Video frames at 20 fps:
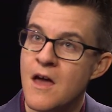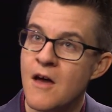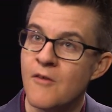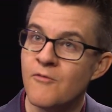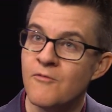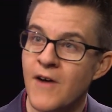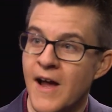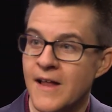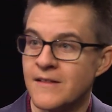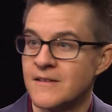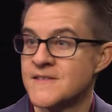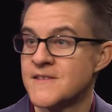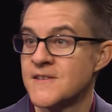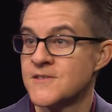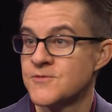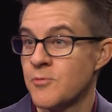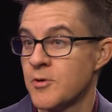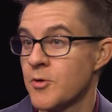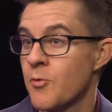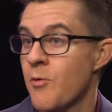violence
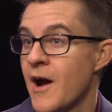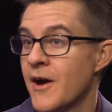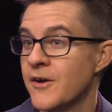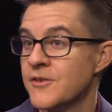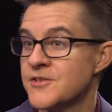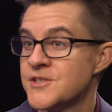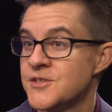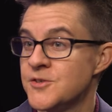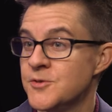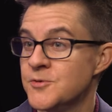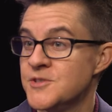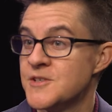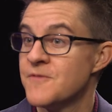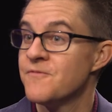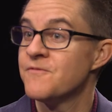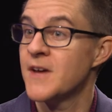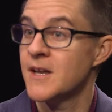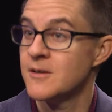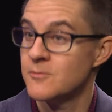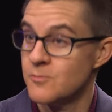is required to
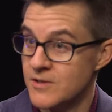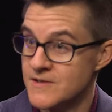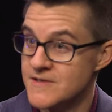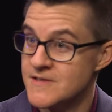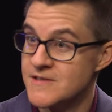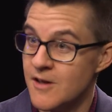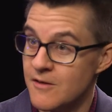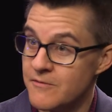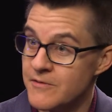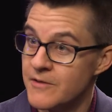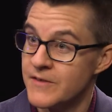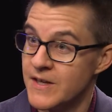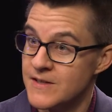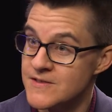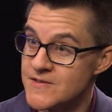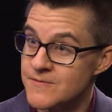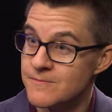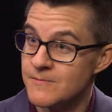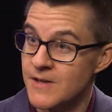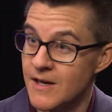defend oneself
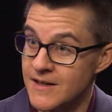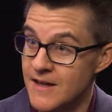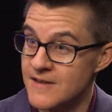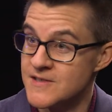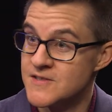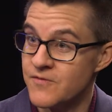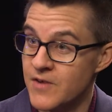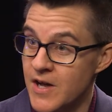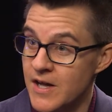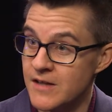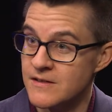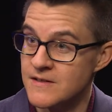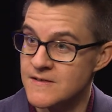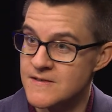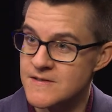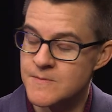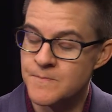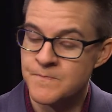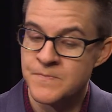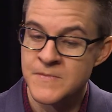against
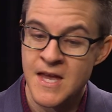violence.